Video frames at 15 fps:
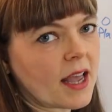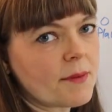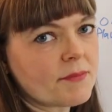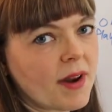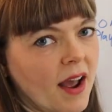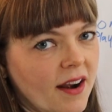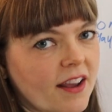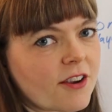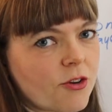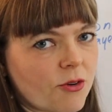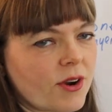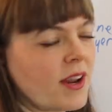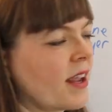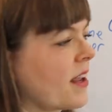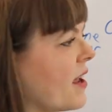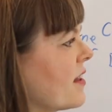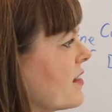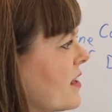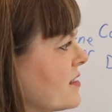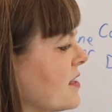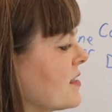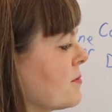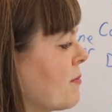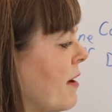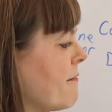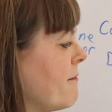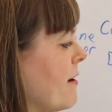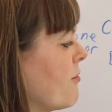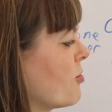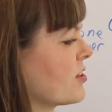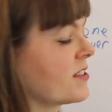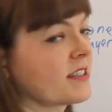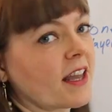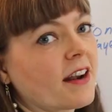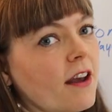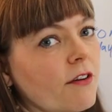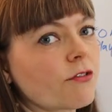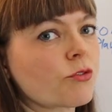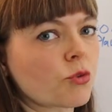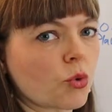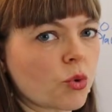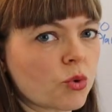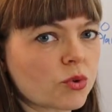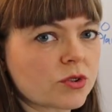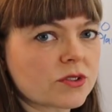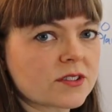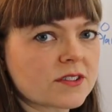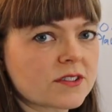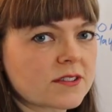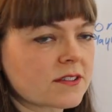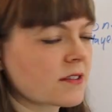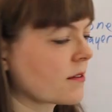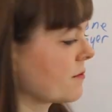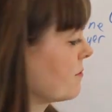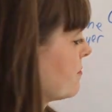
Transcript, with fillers: I'm not agreeing unless it's my favorite set of rules.